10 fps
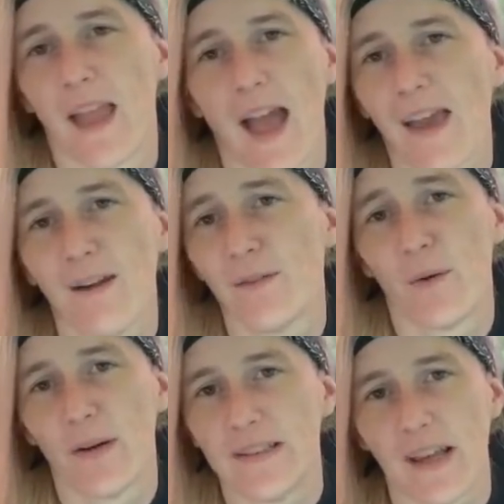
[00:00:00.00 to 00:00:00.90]
know
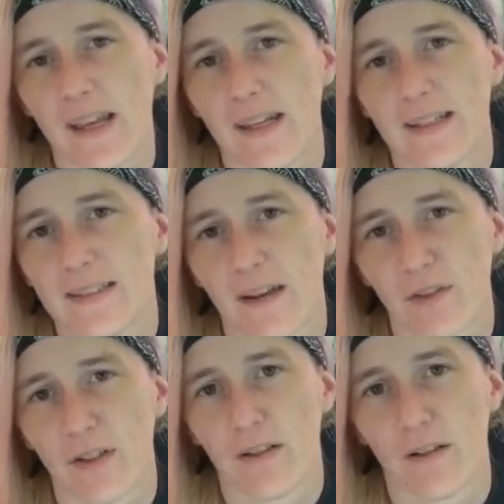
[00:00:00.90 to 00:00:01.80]
what day it is
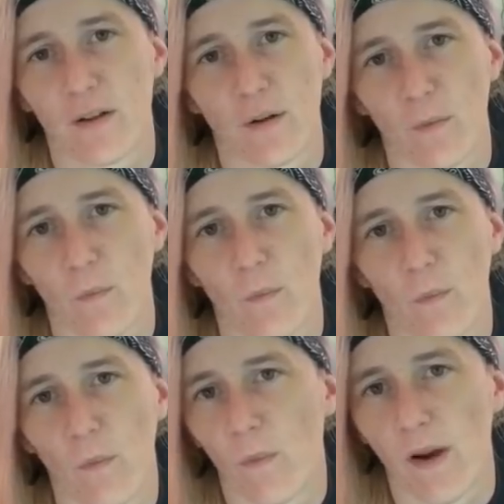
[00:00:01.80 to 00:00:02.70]
ever, or
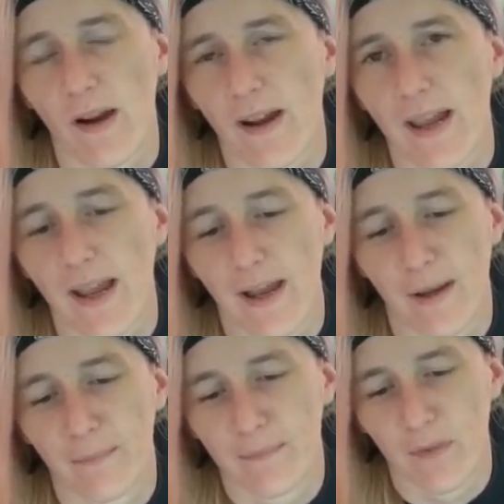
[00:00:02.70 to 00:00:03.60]
where I
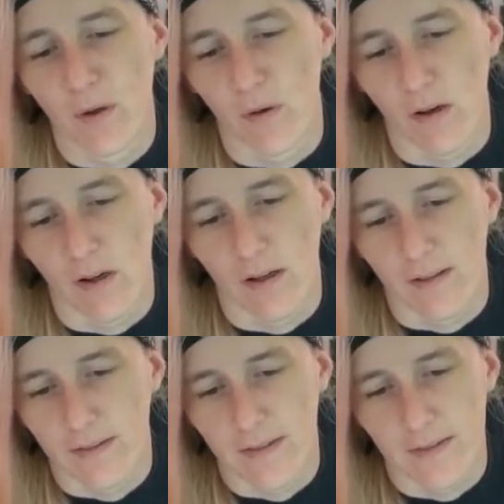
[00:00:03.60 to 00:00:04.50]
am, or
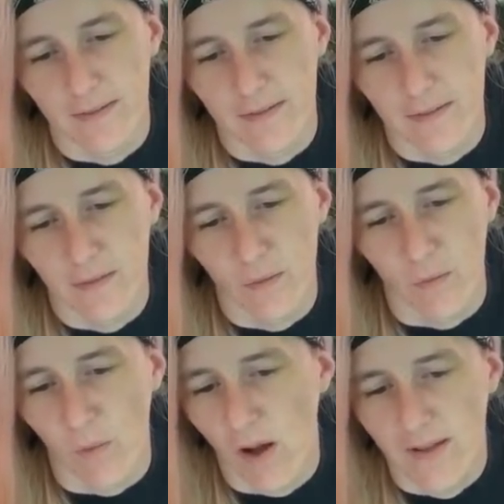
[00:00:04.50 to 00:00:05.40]

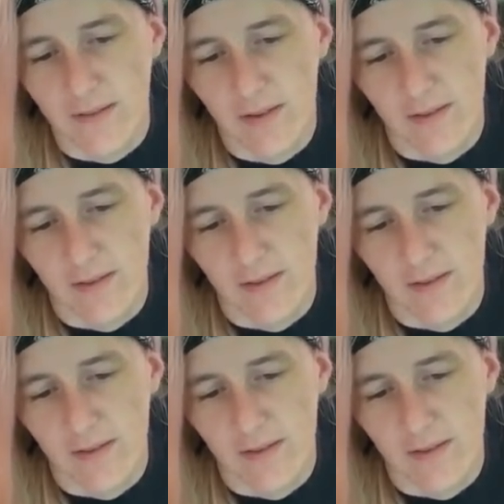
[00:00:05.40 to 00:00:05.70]
what